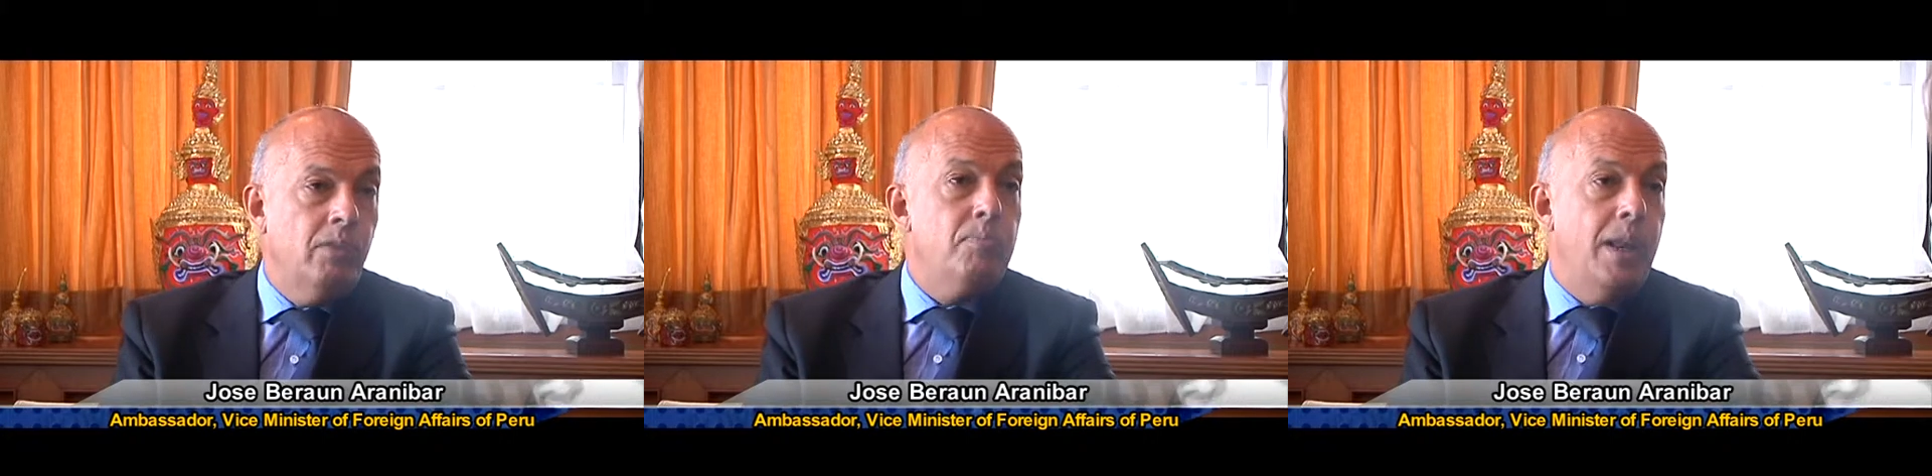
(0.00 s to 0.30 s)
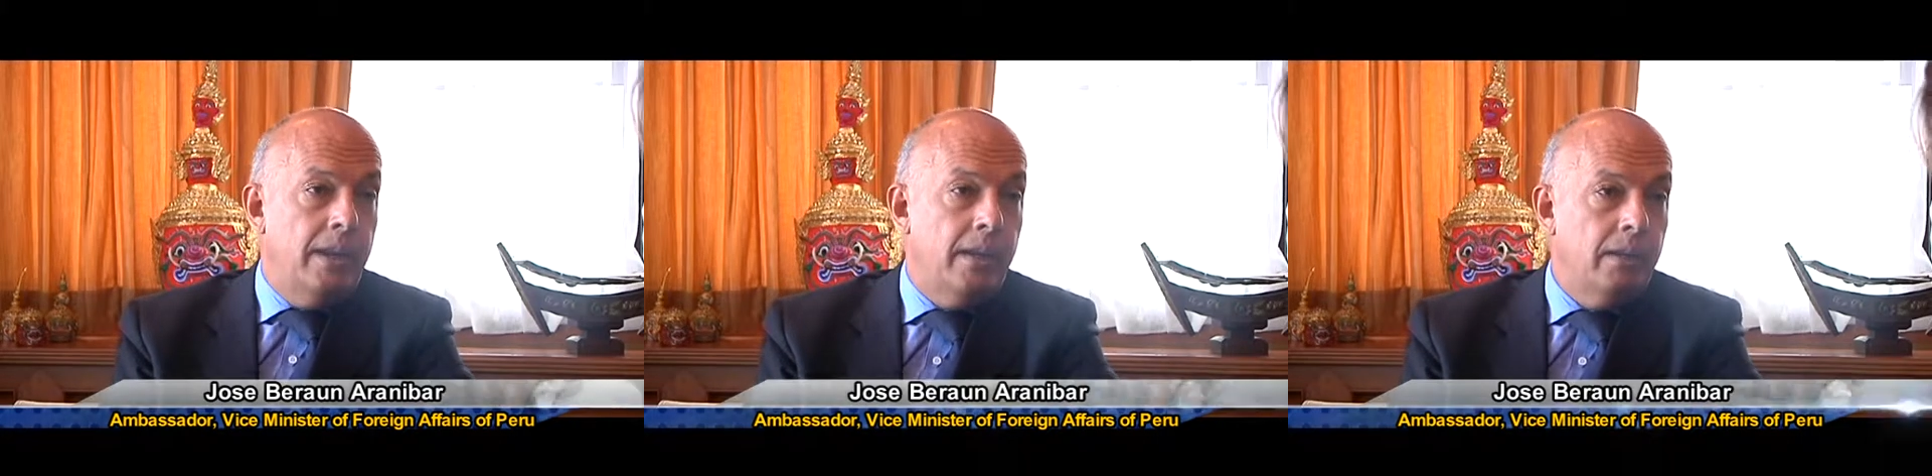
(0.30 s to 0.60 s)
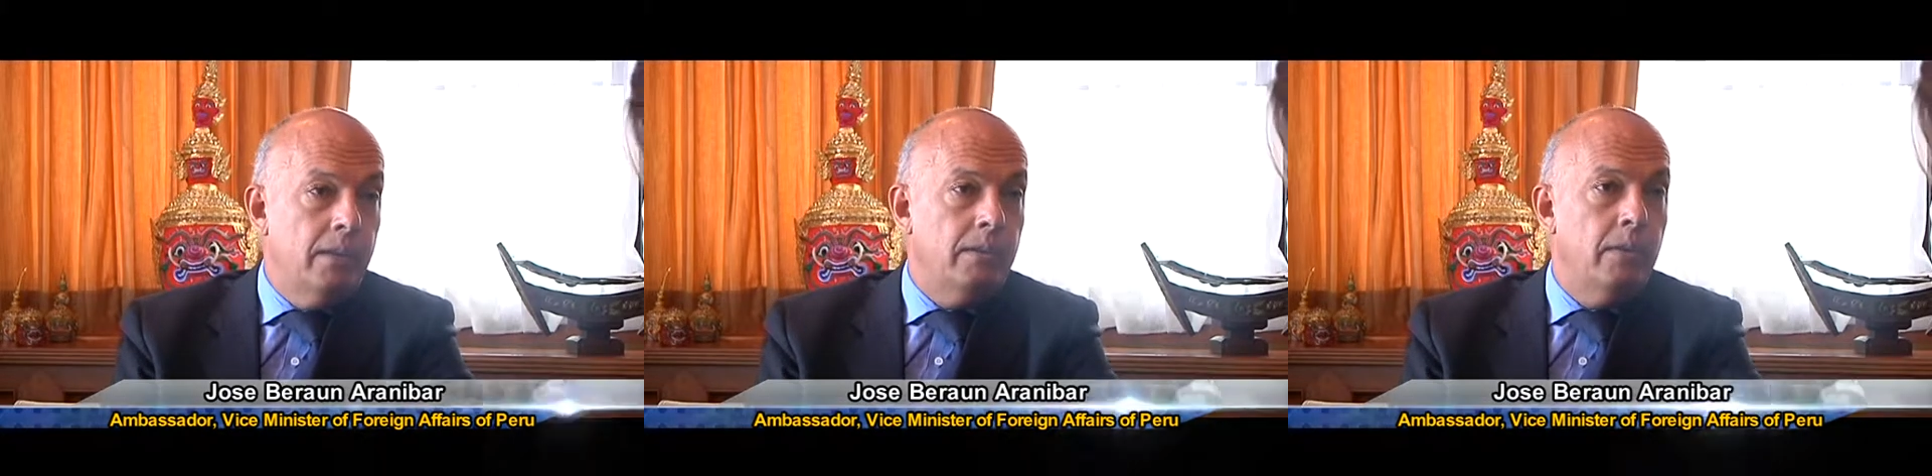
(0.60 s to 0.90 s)
of
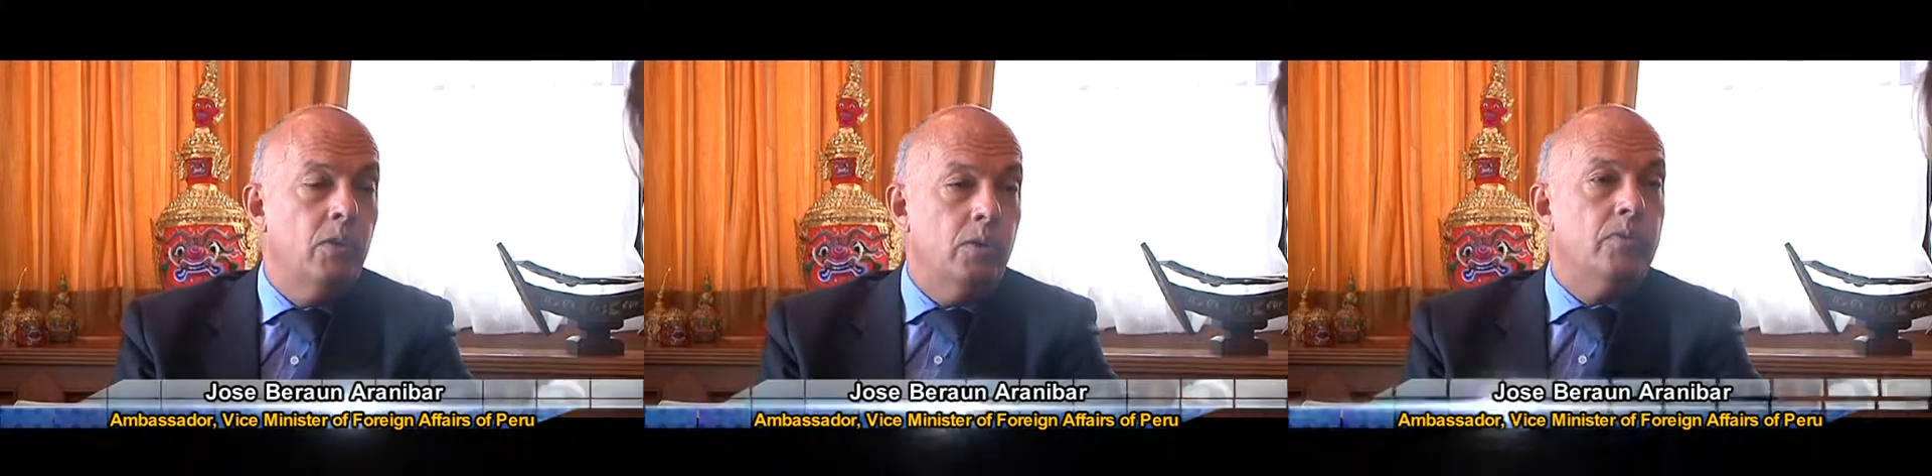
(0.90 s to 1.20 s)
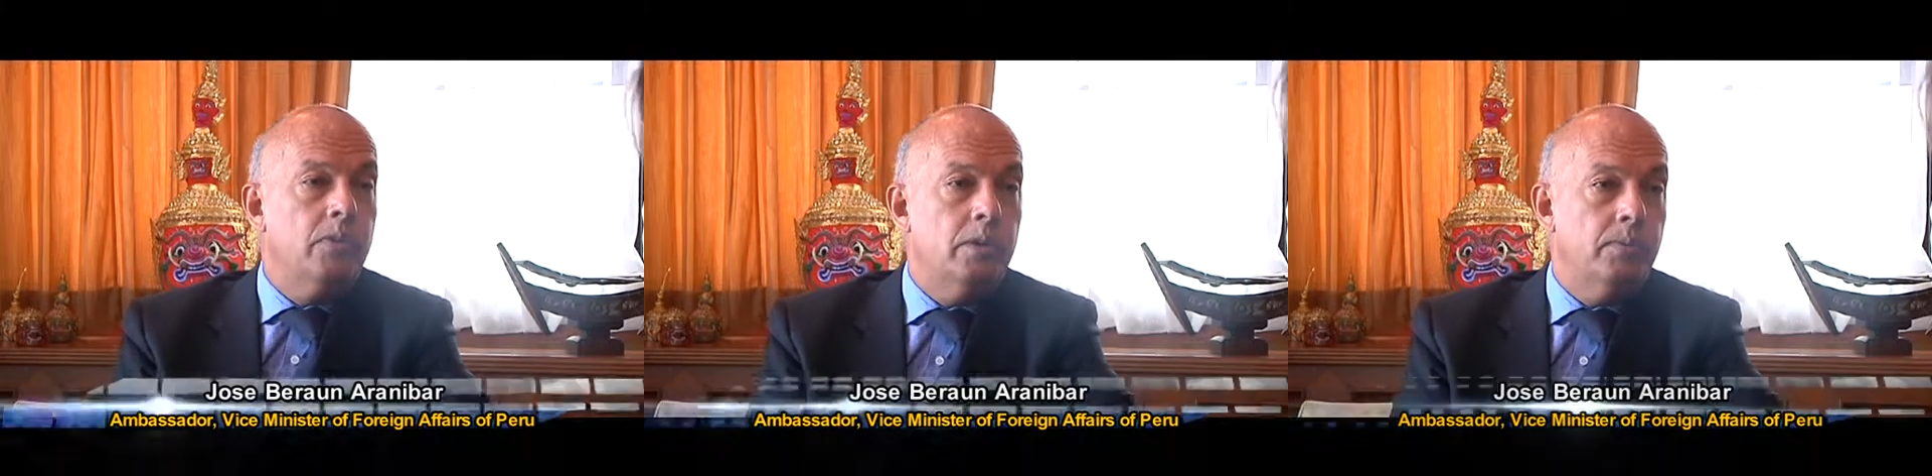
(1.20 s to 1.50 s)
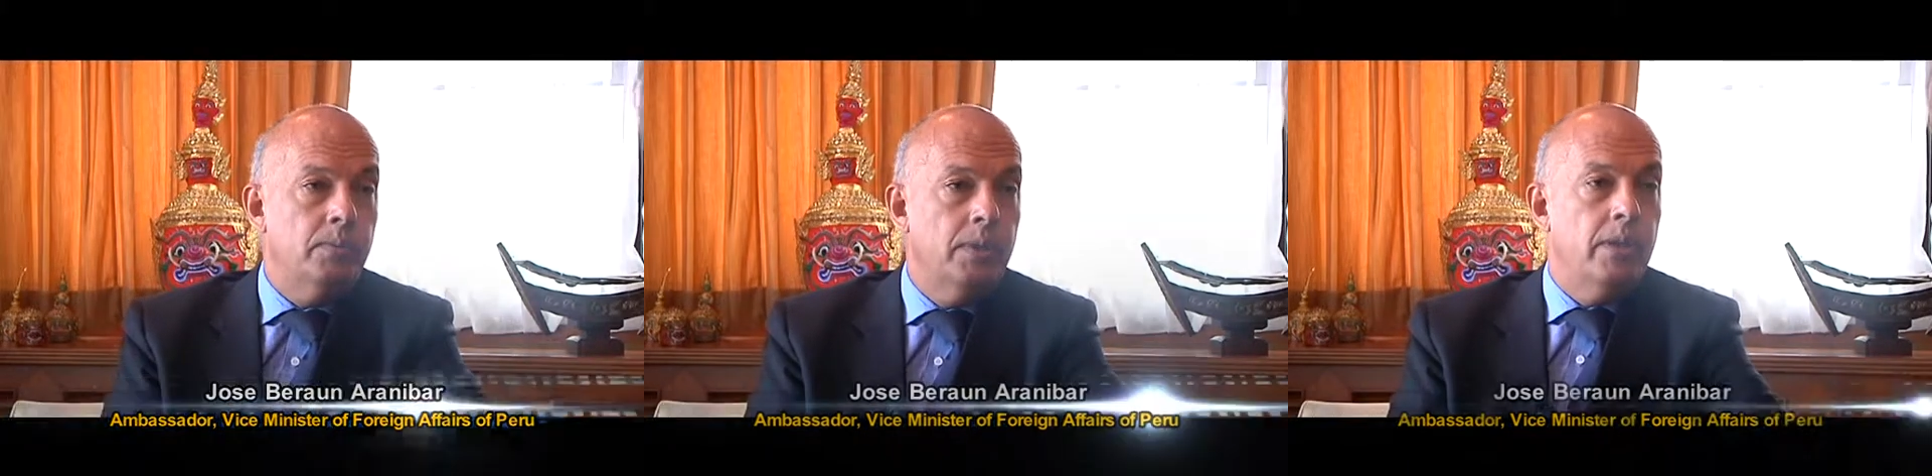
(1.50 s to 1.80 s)
planning the
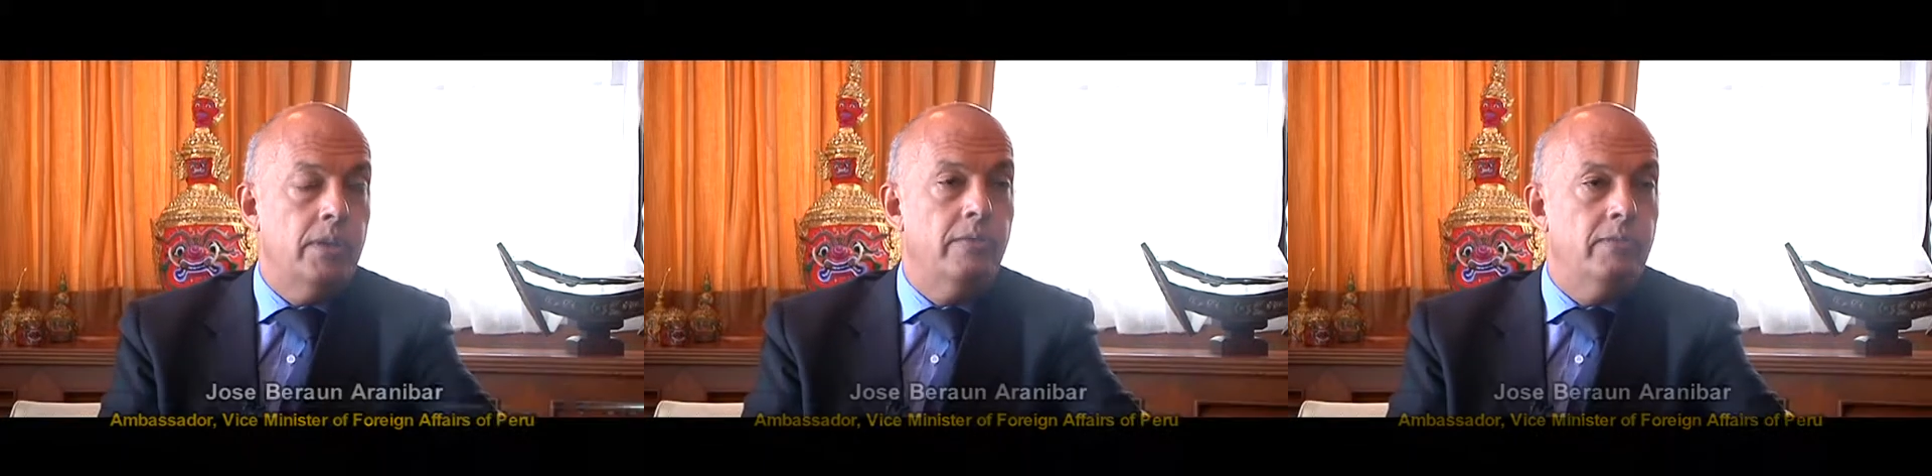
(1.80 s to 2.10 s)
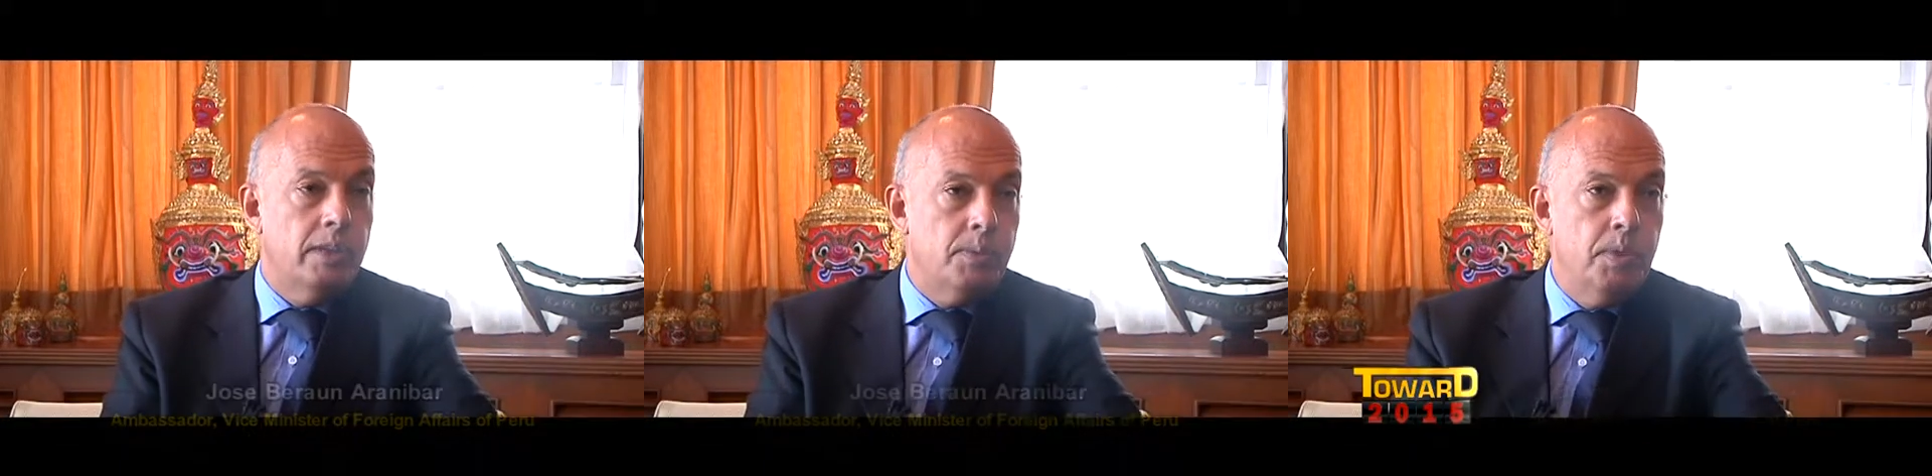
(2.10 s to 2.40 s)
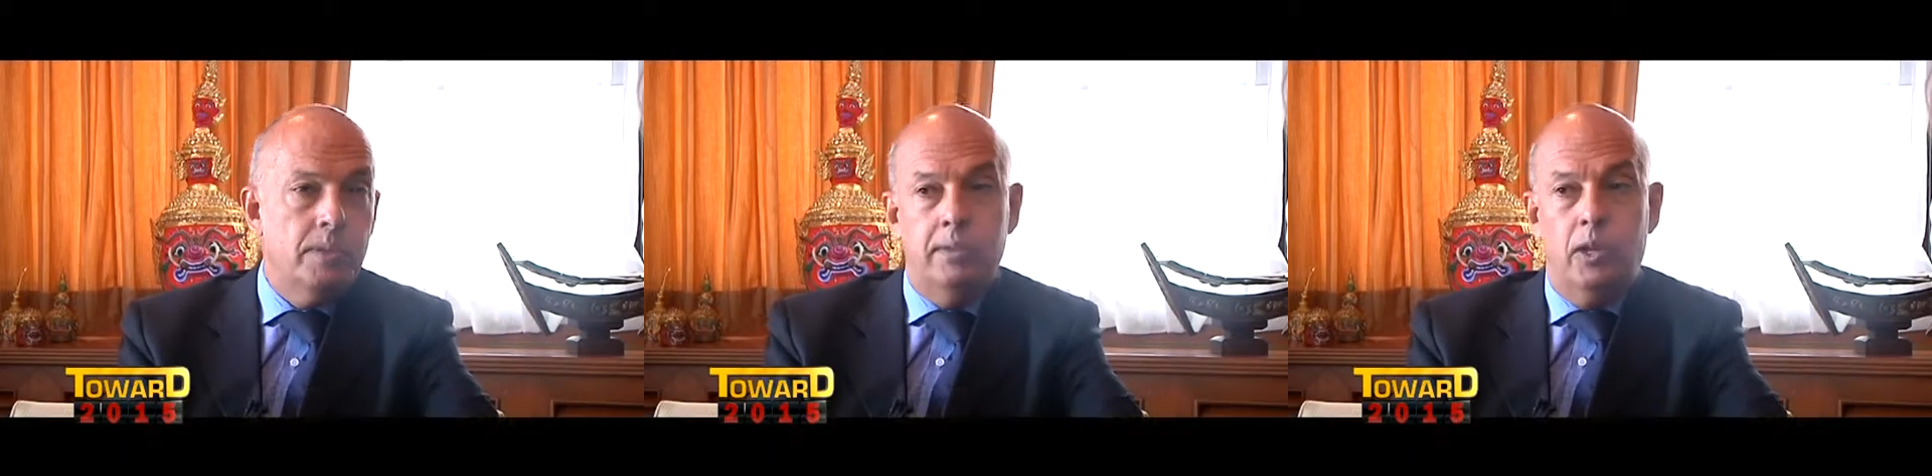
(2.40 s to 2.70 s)
long-term investments,